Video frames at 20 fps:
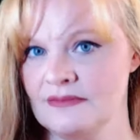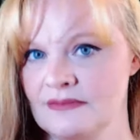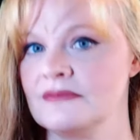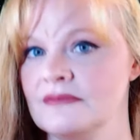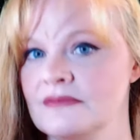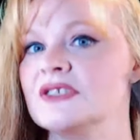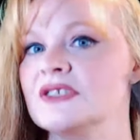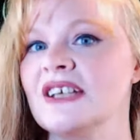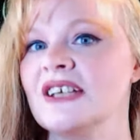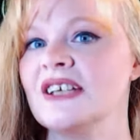
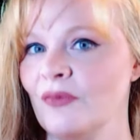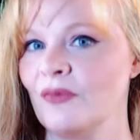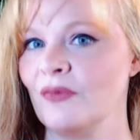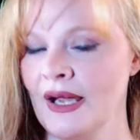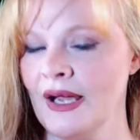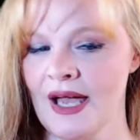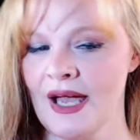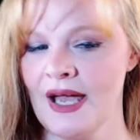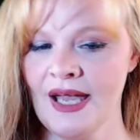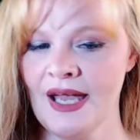
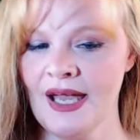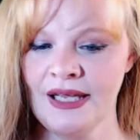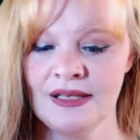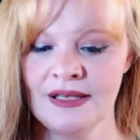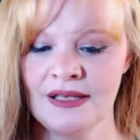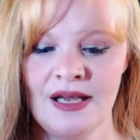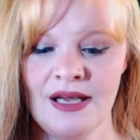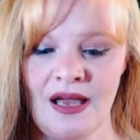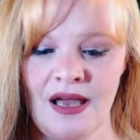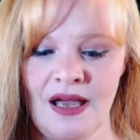FYI.
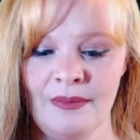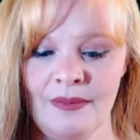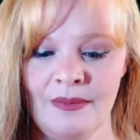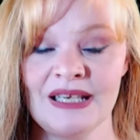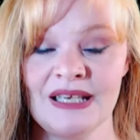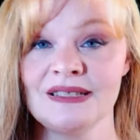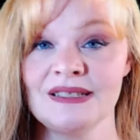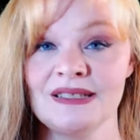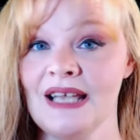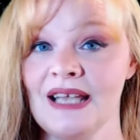It
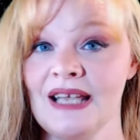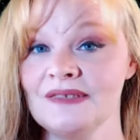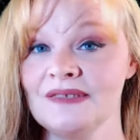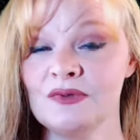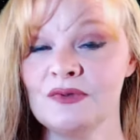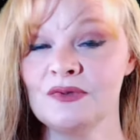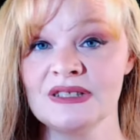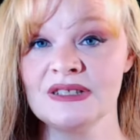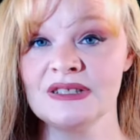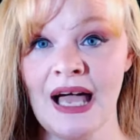is nice
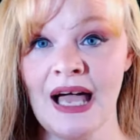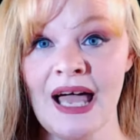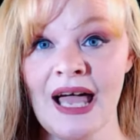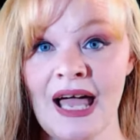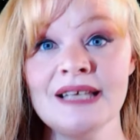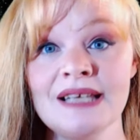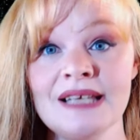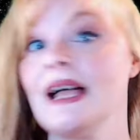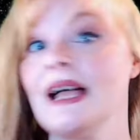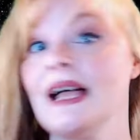full
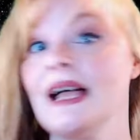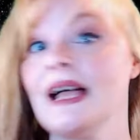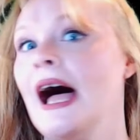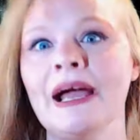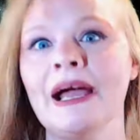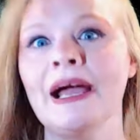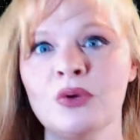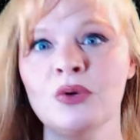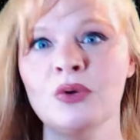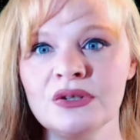size. I
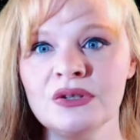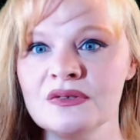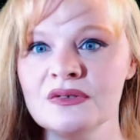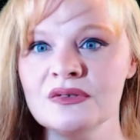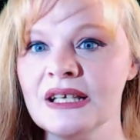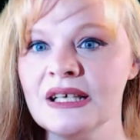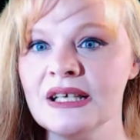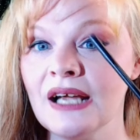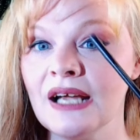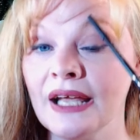will use
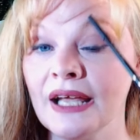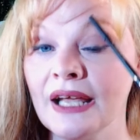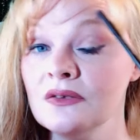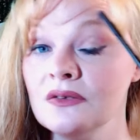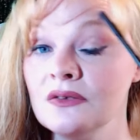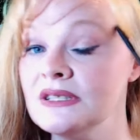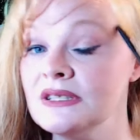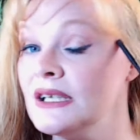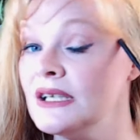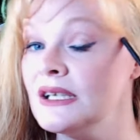it. I
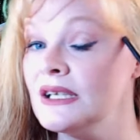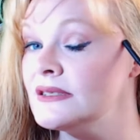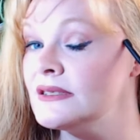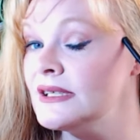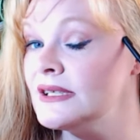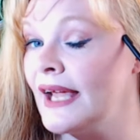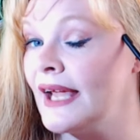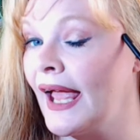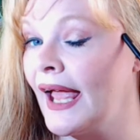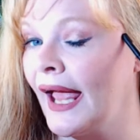used it
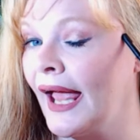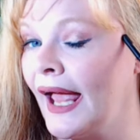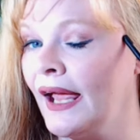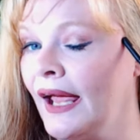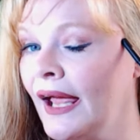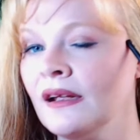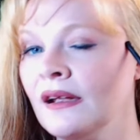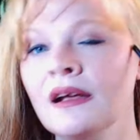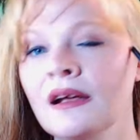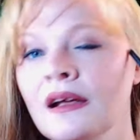today.
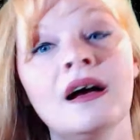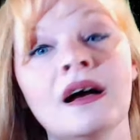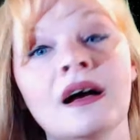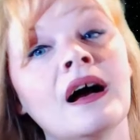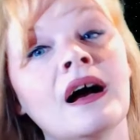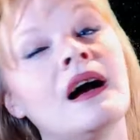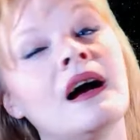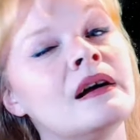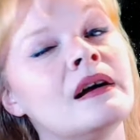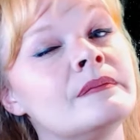
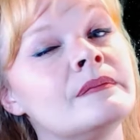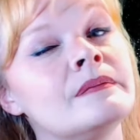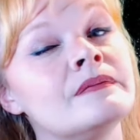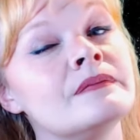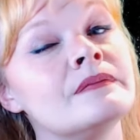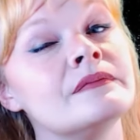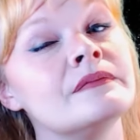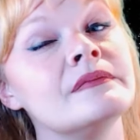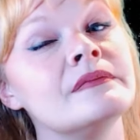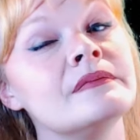
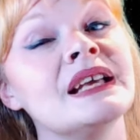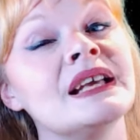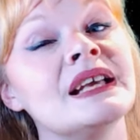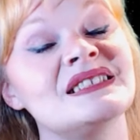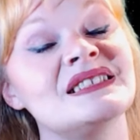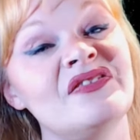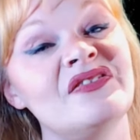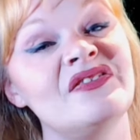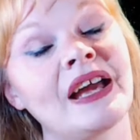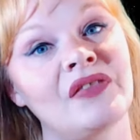It's
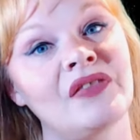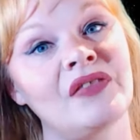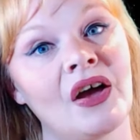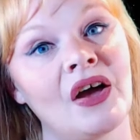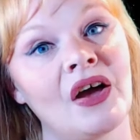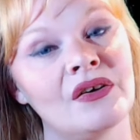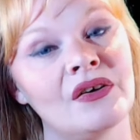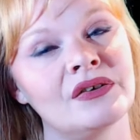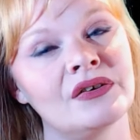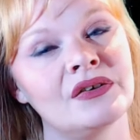thick
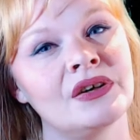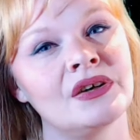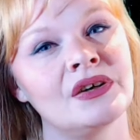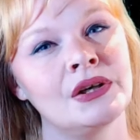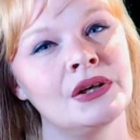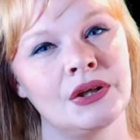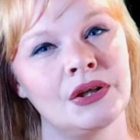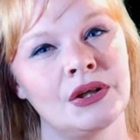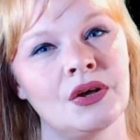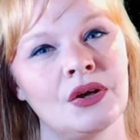though.
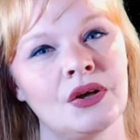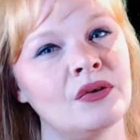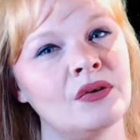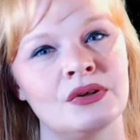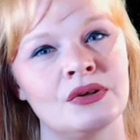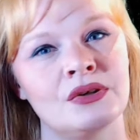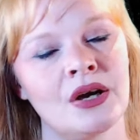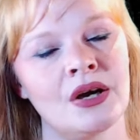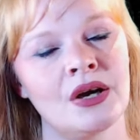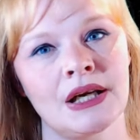You know, you're
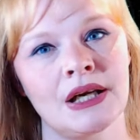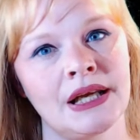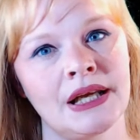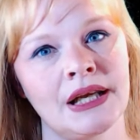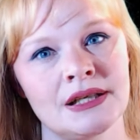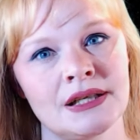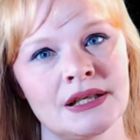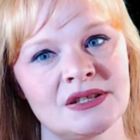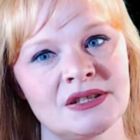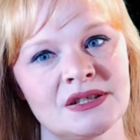not going to get
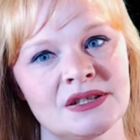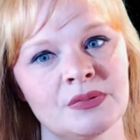a super